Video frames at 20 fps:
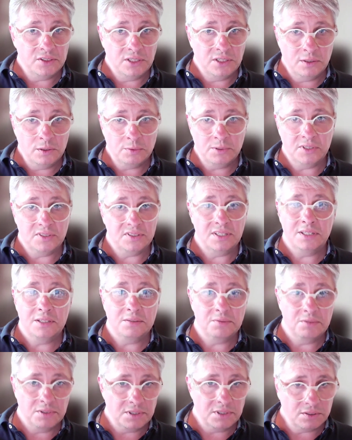They don't want to send
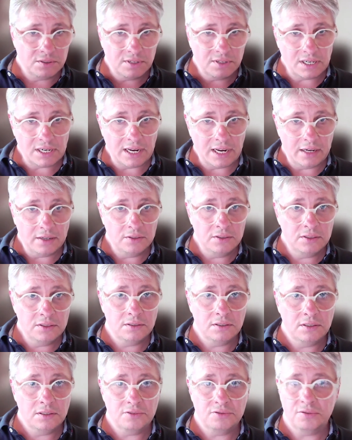everything to the cloud
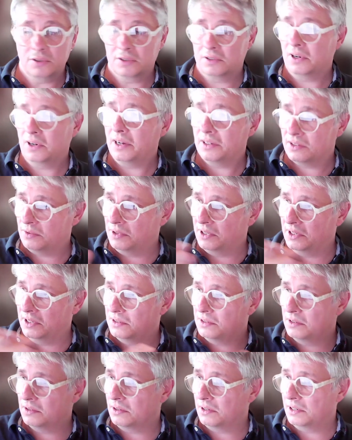for cost
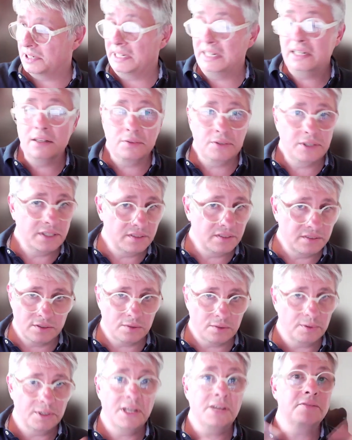reasons or legal reasons
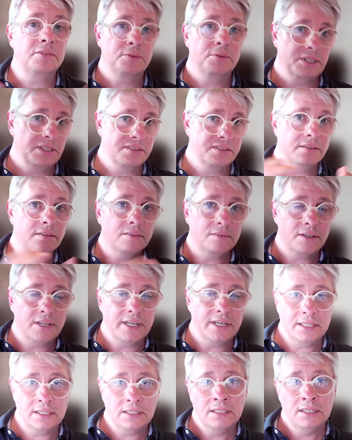or whatever reason,
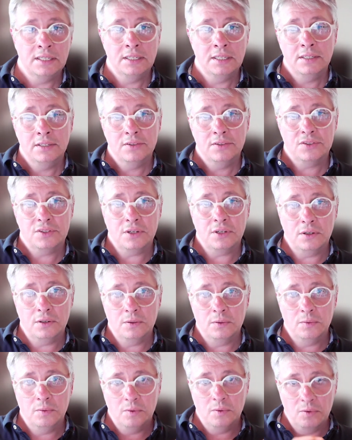right?
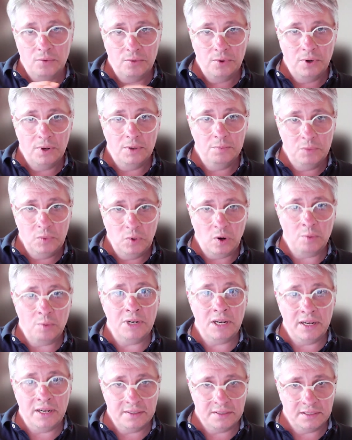So
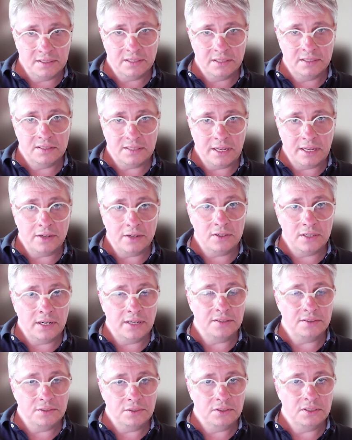normalizing and
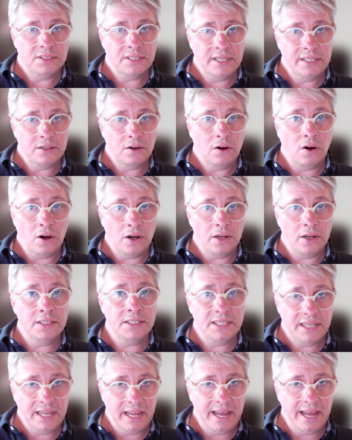standardizing your data on
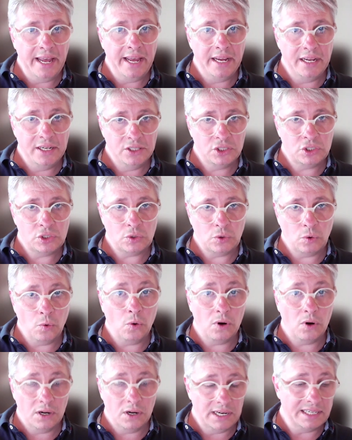the edge,
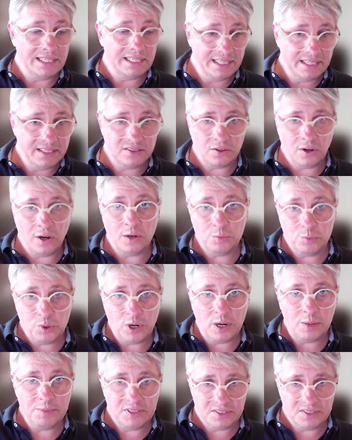or at least on
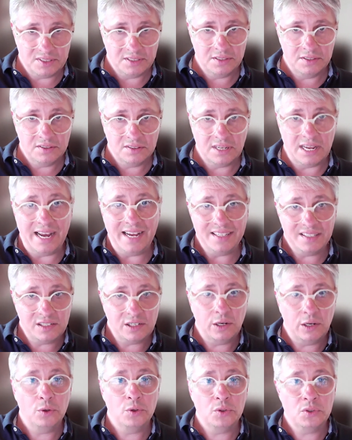premises, as
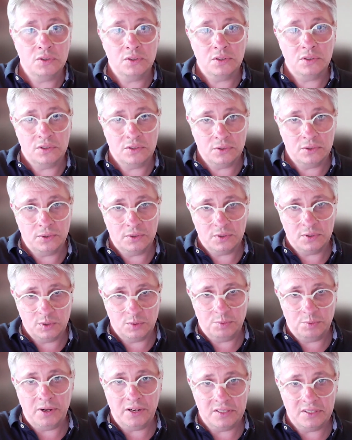close to the source as
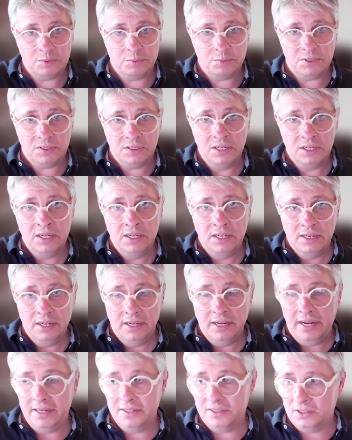possible,
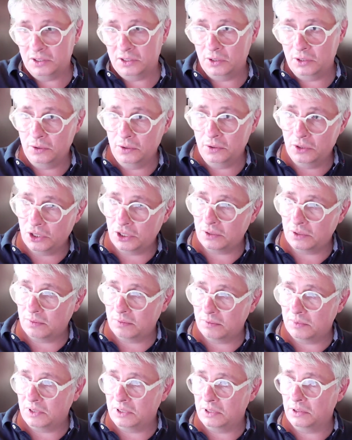has a huge,
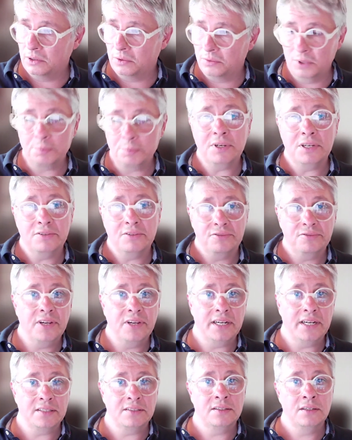ripple
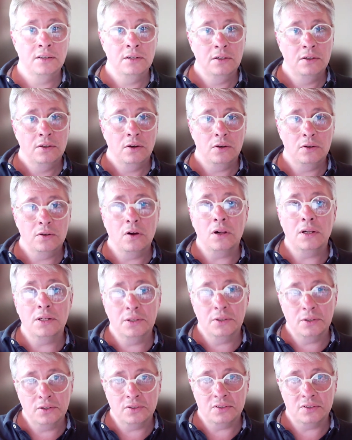effect on all
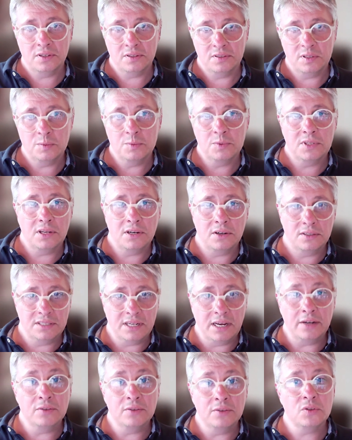the other systems that are
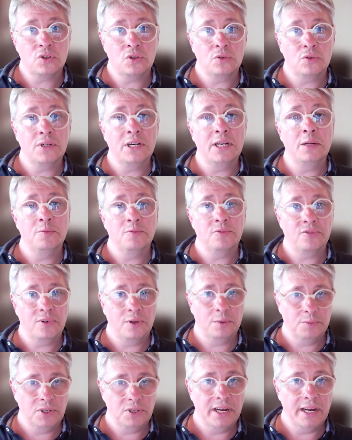downstream
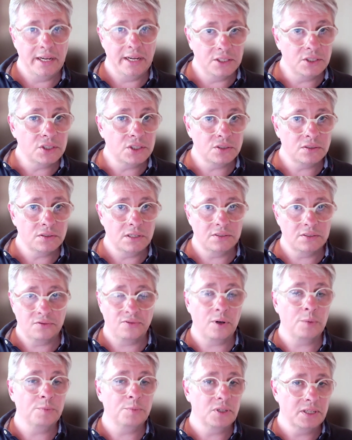from your edge,
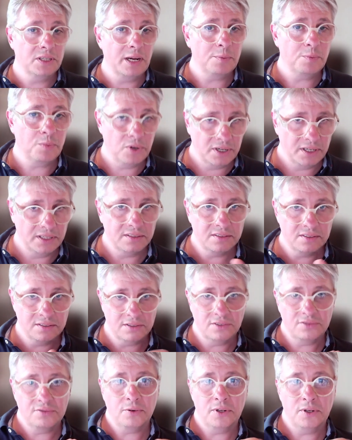from your Kepware
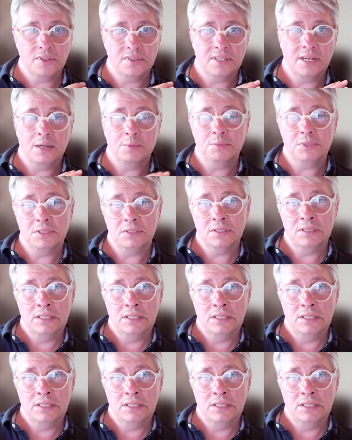instance, for example.